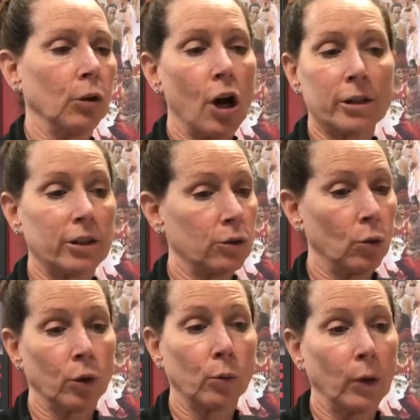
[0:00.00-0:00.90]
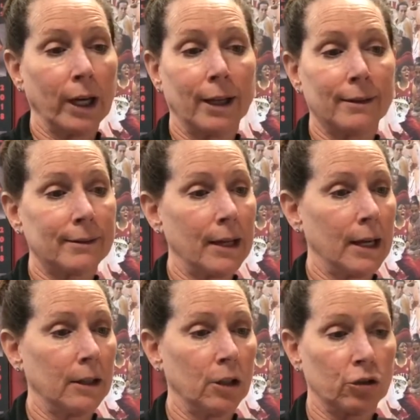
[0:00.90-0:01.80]
losses or wins,
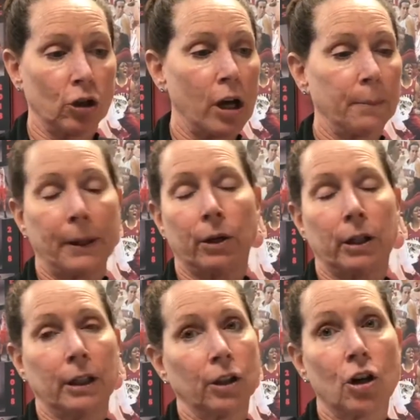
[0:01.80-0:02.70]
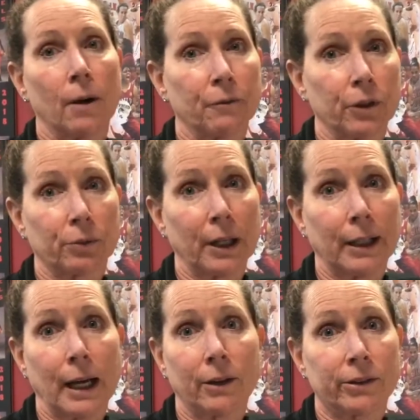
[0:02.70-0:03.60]
and there's a lot of parity in the conference right now.